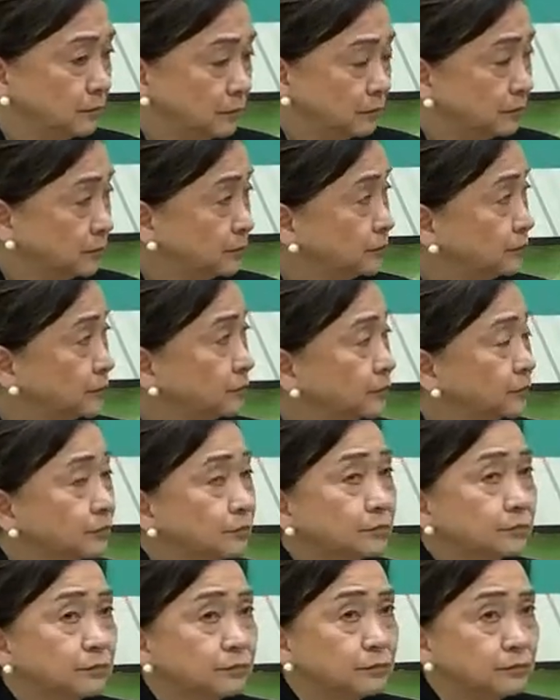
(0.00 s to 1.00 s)

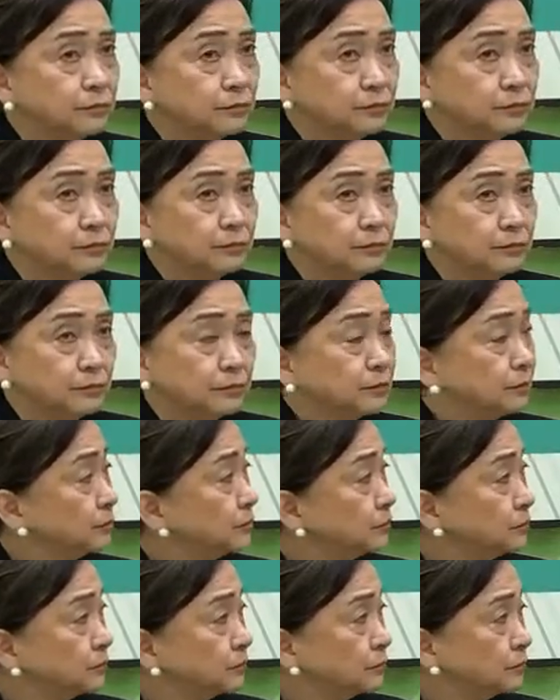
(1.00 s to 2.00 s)

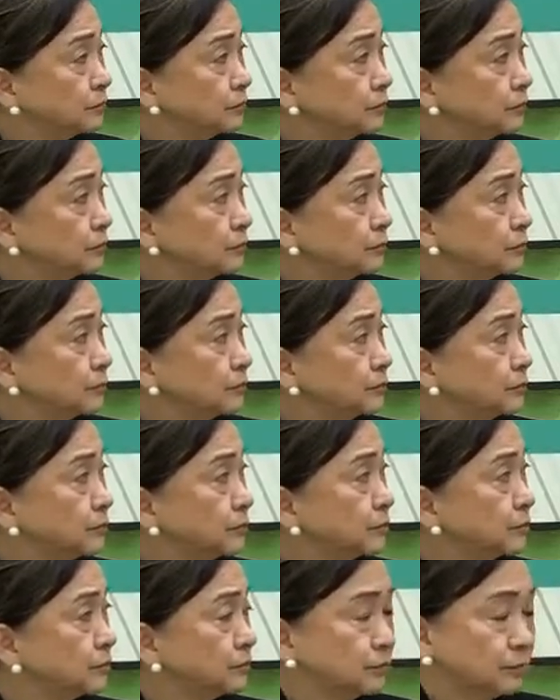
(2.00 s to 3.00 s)

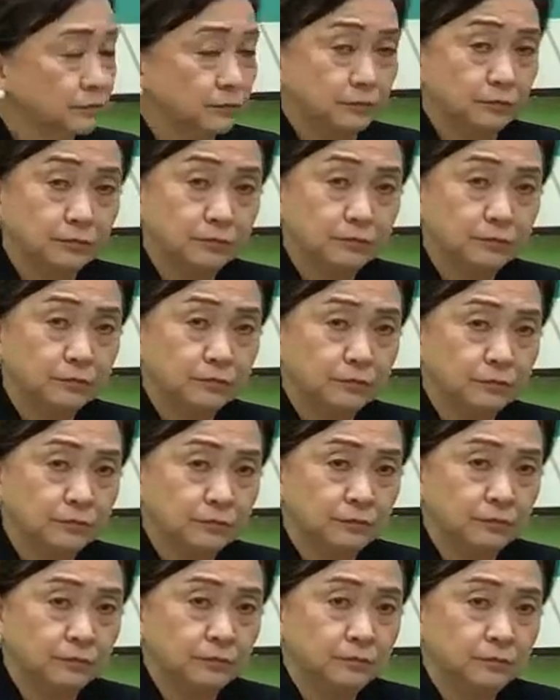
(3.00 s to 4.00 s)

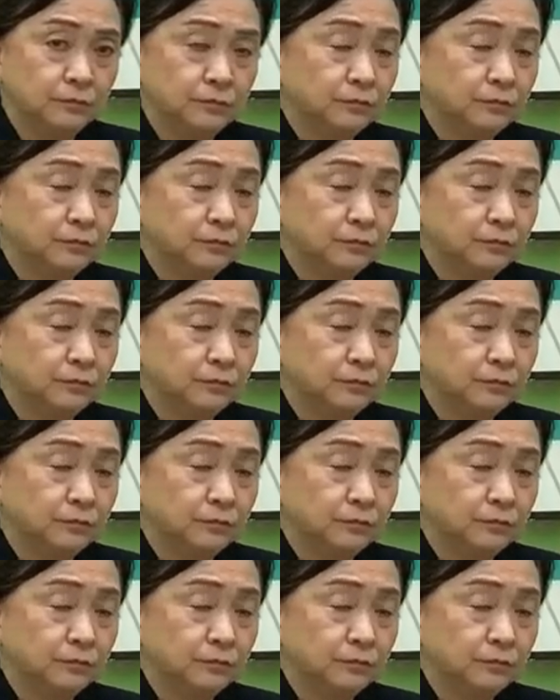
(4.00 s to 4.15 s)
(silent)